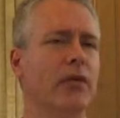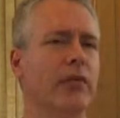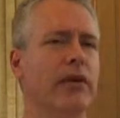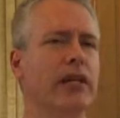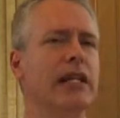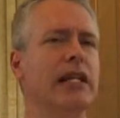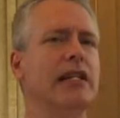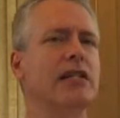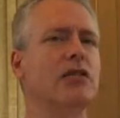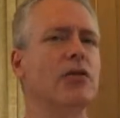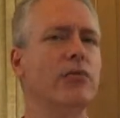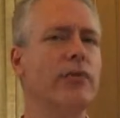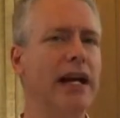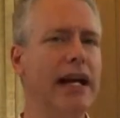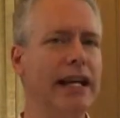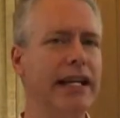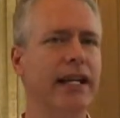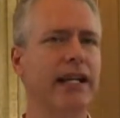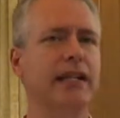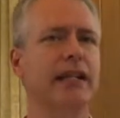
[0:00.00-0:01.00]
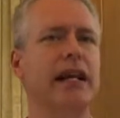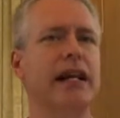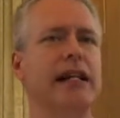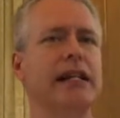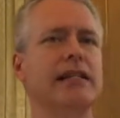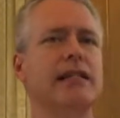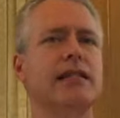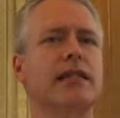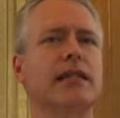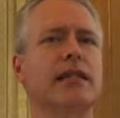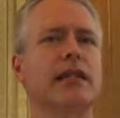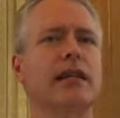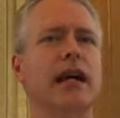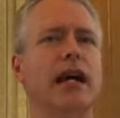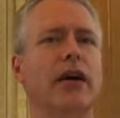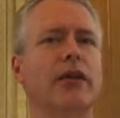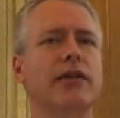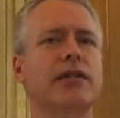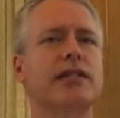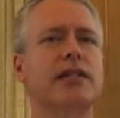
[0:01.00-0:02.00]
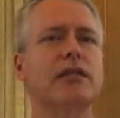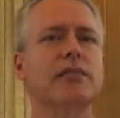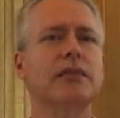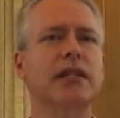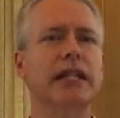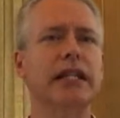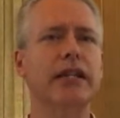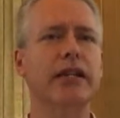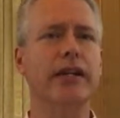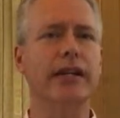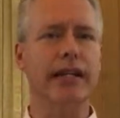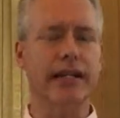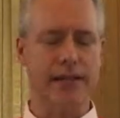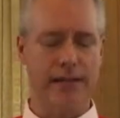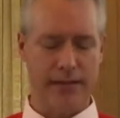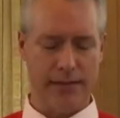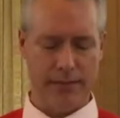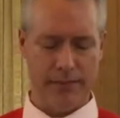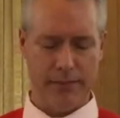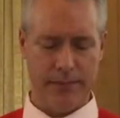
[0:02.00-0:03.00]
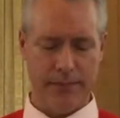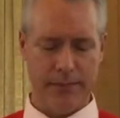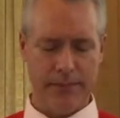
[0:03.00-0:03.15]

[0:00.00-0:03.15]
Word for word: we need to recognize our similarities